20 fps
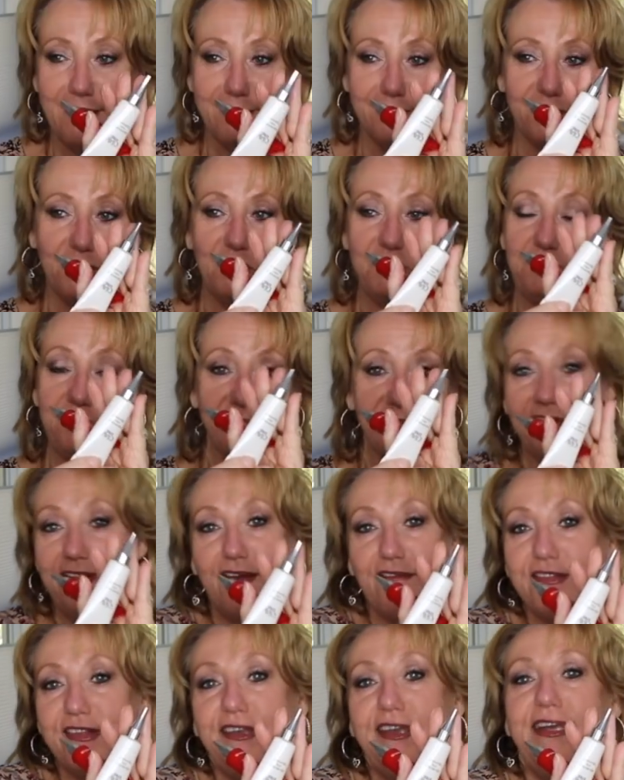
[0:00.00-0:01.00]
So I just
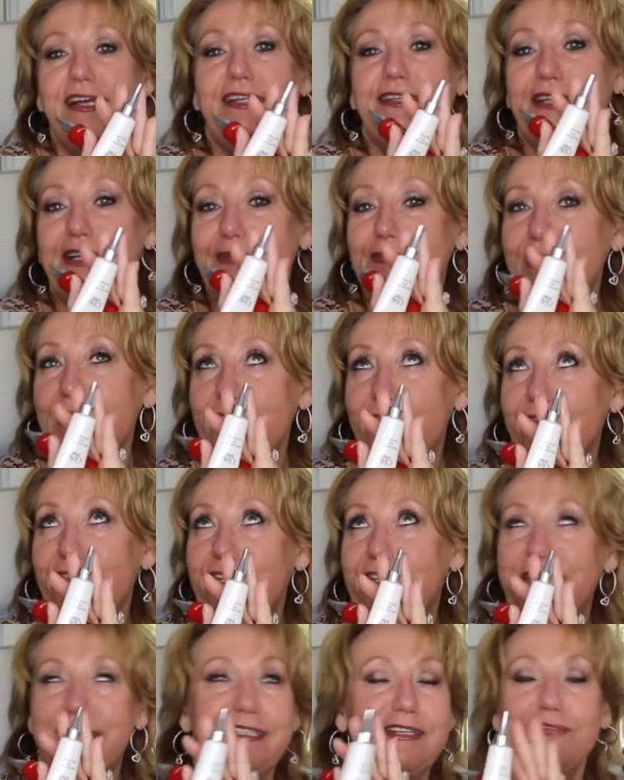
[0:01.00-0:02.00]
love seeing a little bit
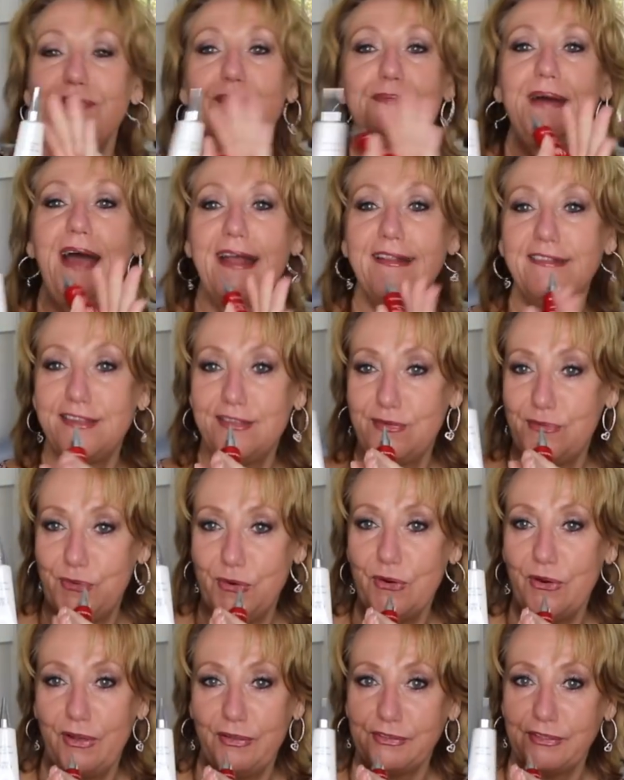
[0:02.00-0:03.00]
of the different parts of the
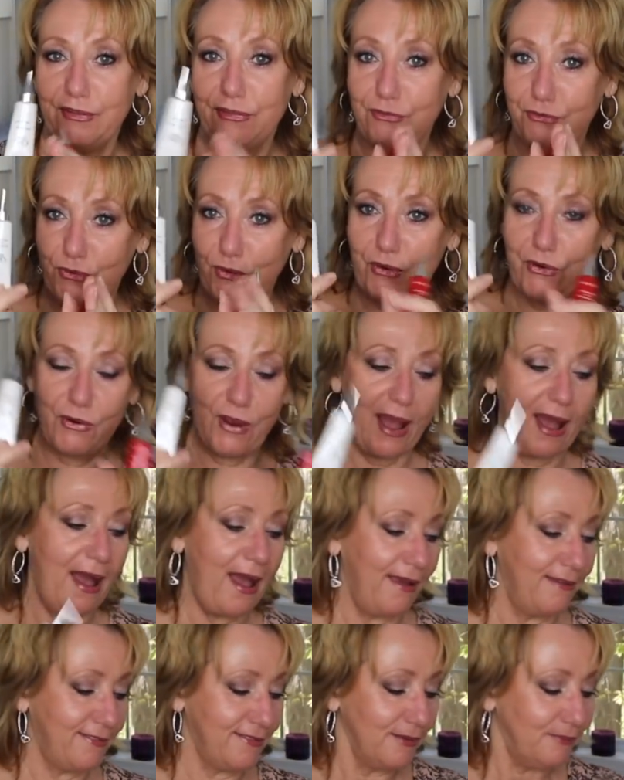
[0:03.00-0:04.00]
world through her
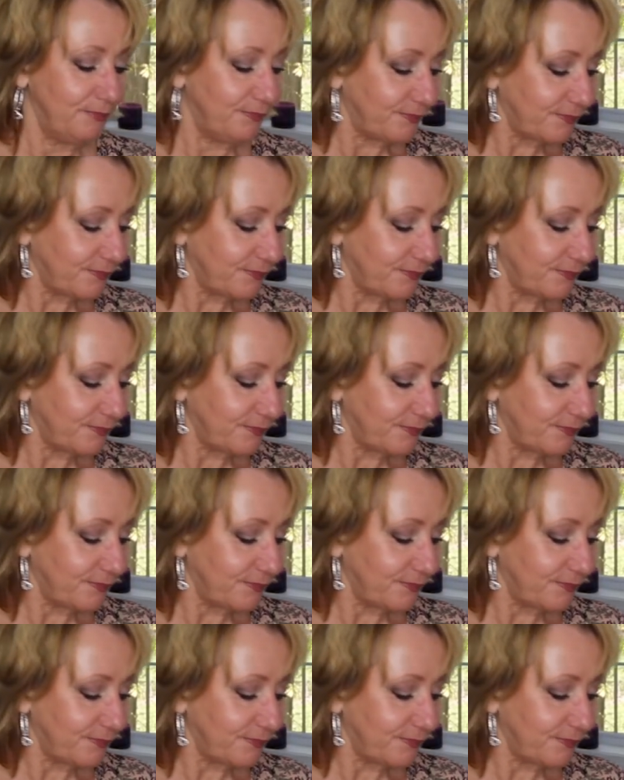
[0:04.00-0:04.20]
eyes.